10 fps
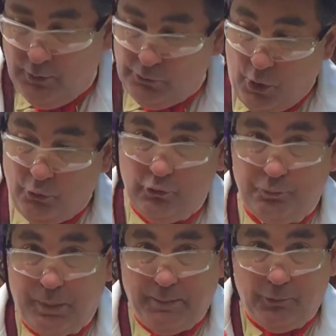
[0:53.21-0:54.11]
Those
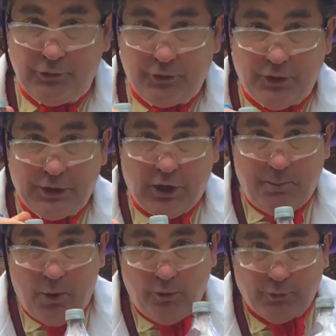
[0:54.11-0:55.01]
bubbles are going to
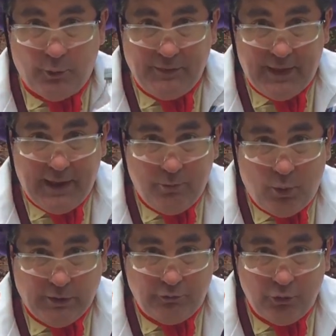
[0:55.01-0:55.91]
come over when they
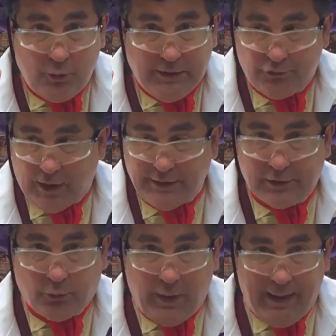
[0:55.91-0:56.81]
want to and try to
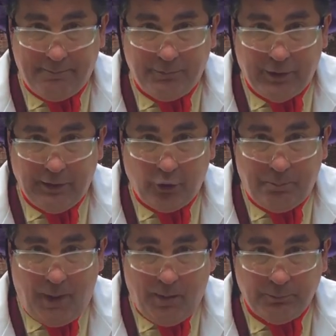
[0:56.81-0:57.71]
grab the little
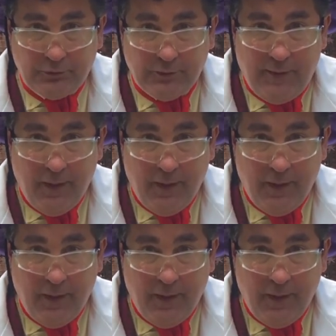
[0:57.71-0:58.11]
bumps.